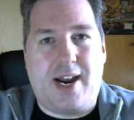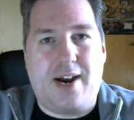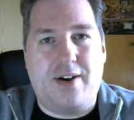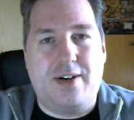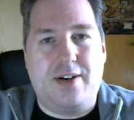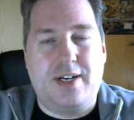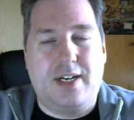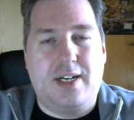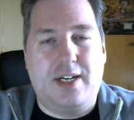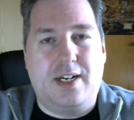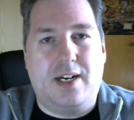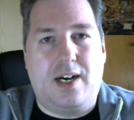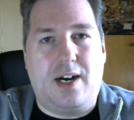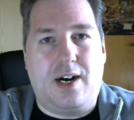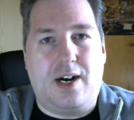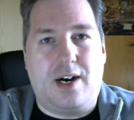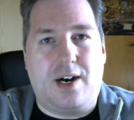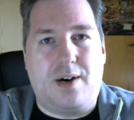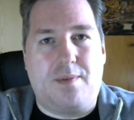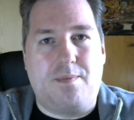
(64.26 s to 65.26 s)
there,
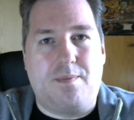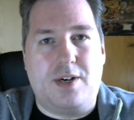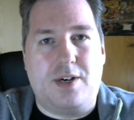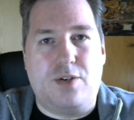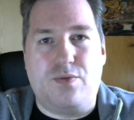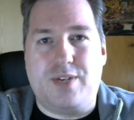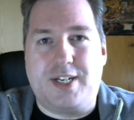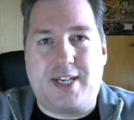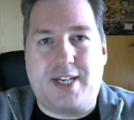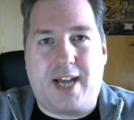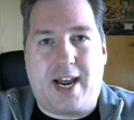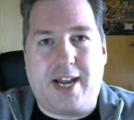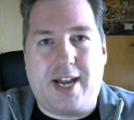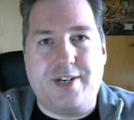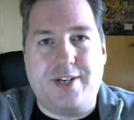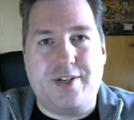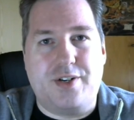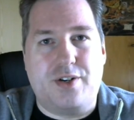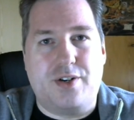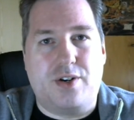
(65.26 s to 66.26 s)
a
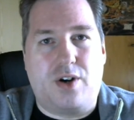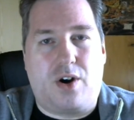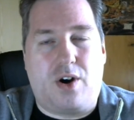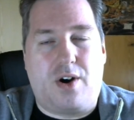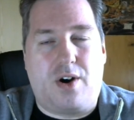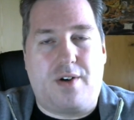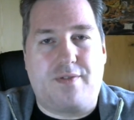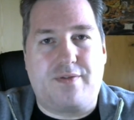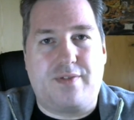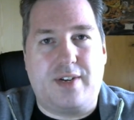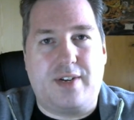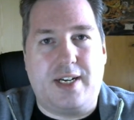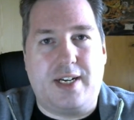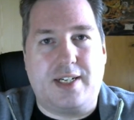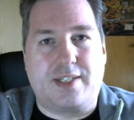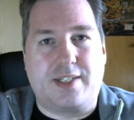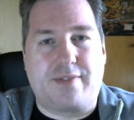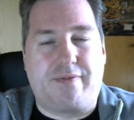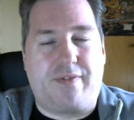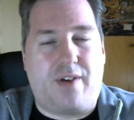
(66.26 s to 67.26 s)
retainer of
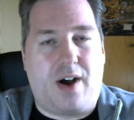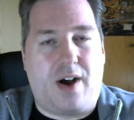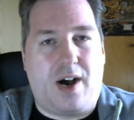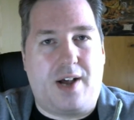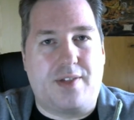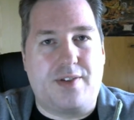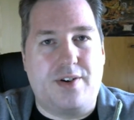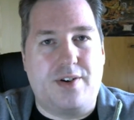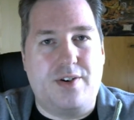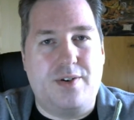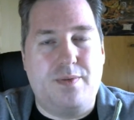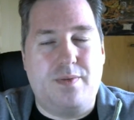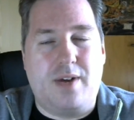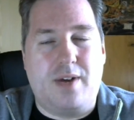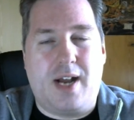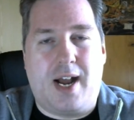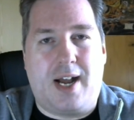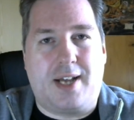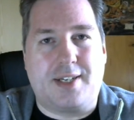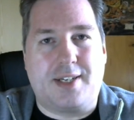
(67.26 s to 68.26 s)
his father,
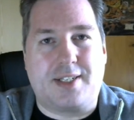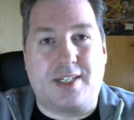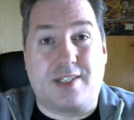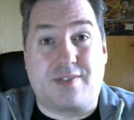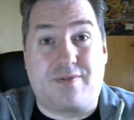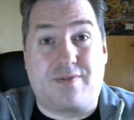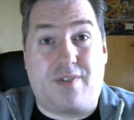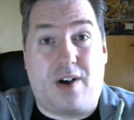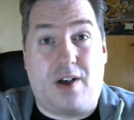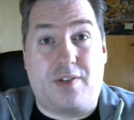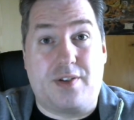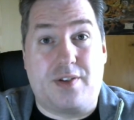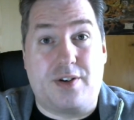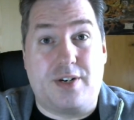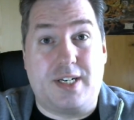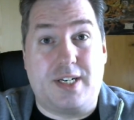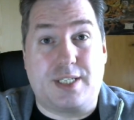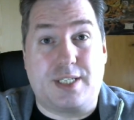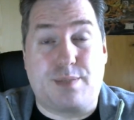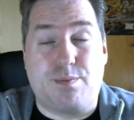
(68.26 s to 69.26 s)
and his
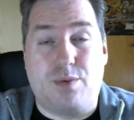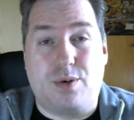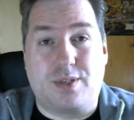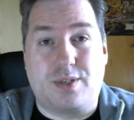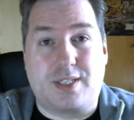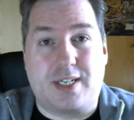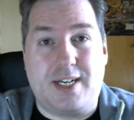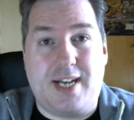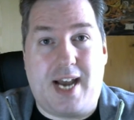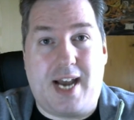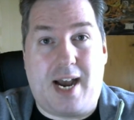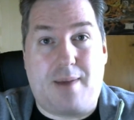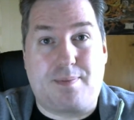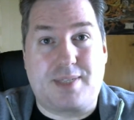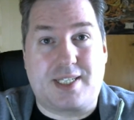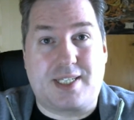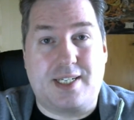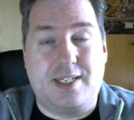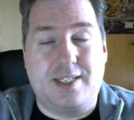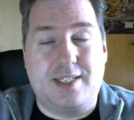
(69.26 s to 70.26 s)
father is mostly
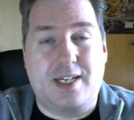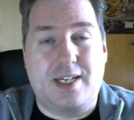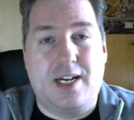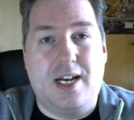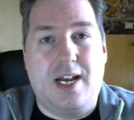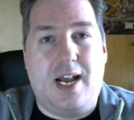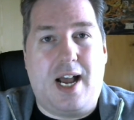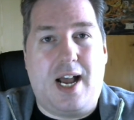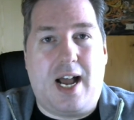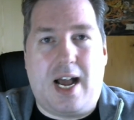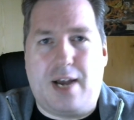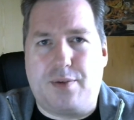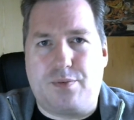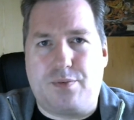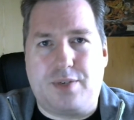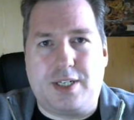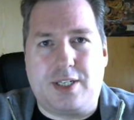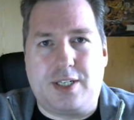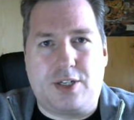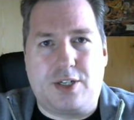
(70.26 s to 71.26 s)
absent and
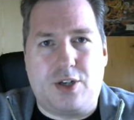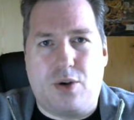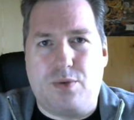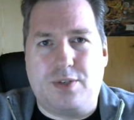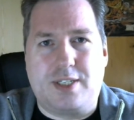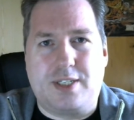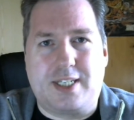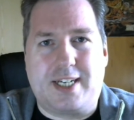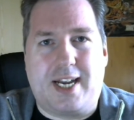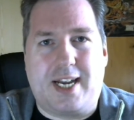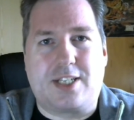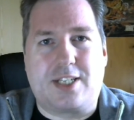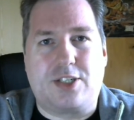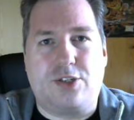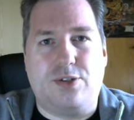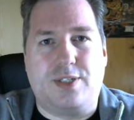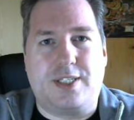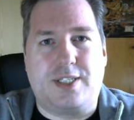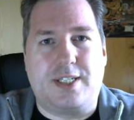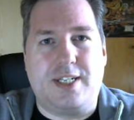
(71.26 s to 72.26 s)
we don't get
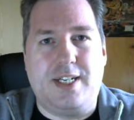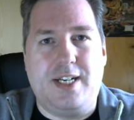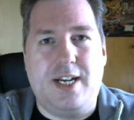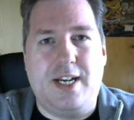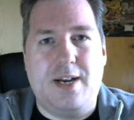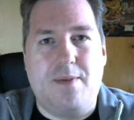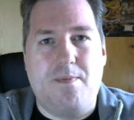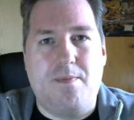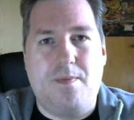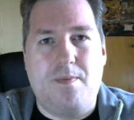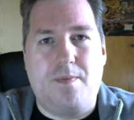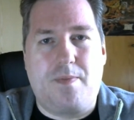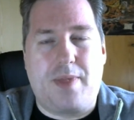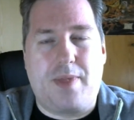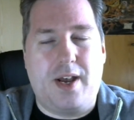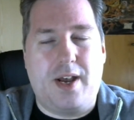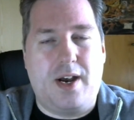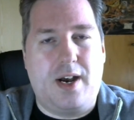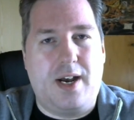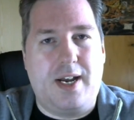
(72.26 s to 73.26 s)
to see him
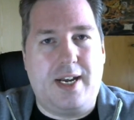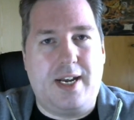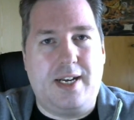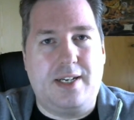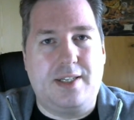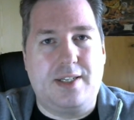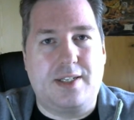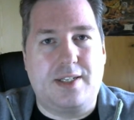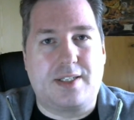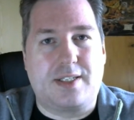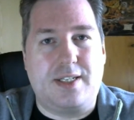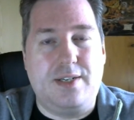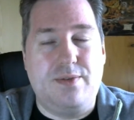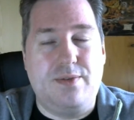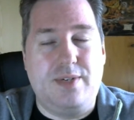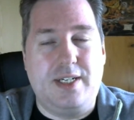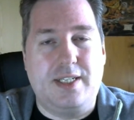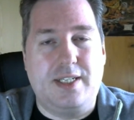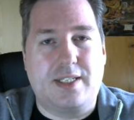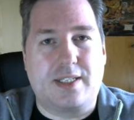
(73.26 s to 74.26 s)
in the
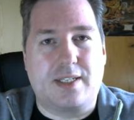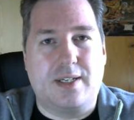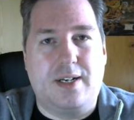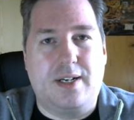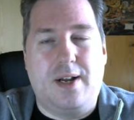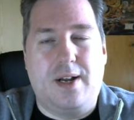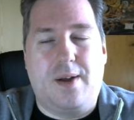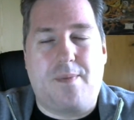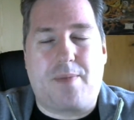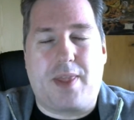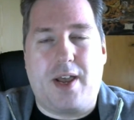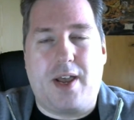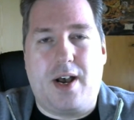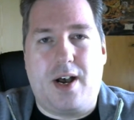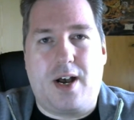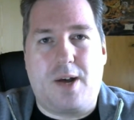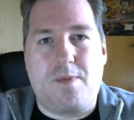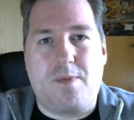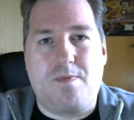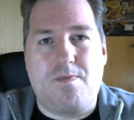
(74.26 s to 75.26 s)
series.
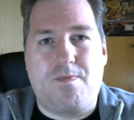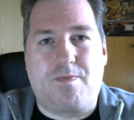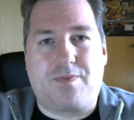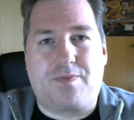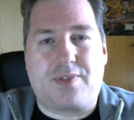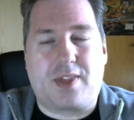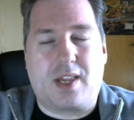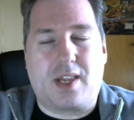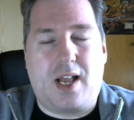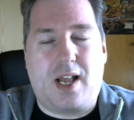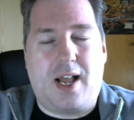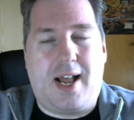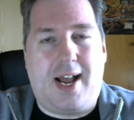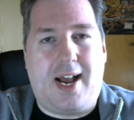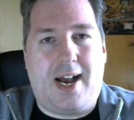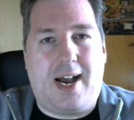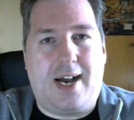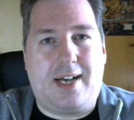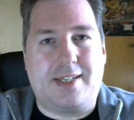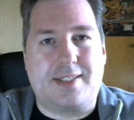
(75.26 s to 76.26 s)

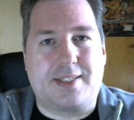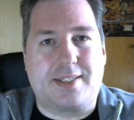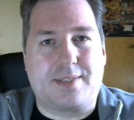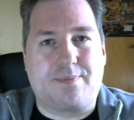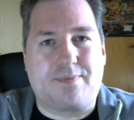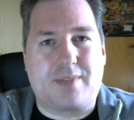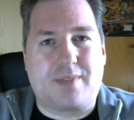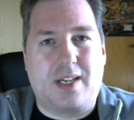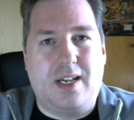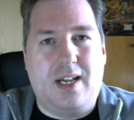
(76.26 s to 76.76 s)
And